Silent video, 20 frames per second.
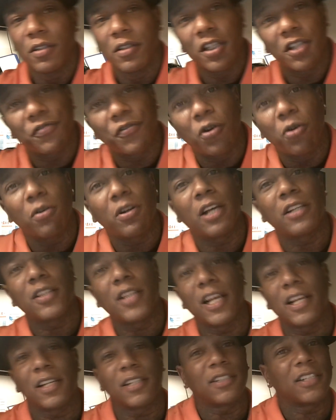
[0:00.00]
This phone,
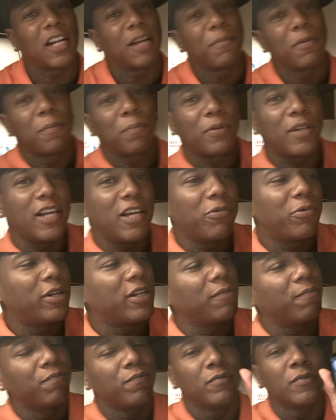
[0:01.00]
like I said, I've been playing with
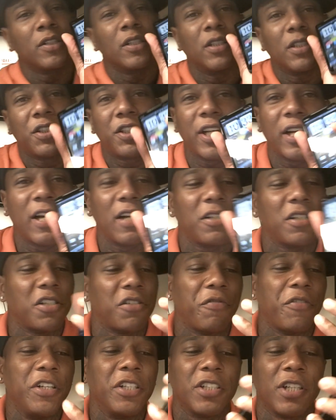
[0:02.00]
it. Check out
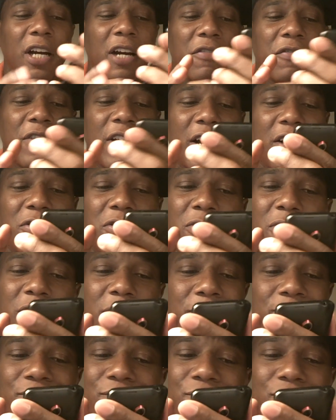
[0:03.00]
this feature I found on
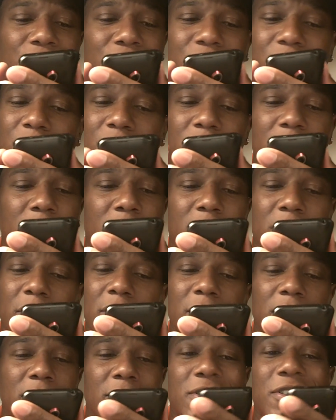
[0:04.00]
it.
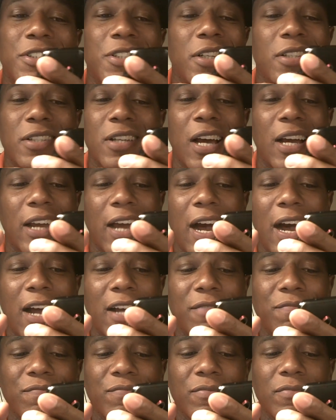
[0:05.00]
Shit is kind of
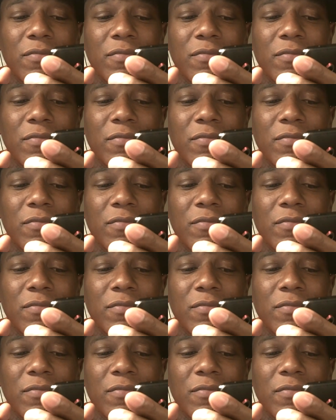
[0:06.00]
hot.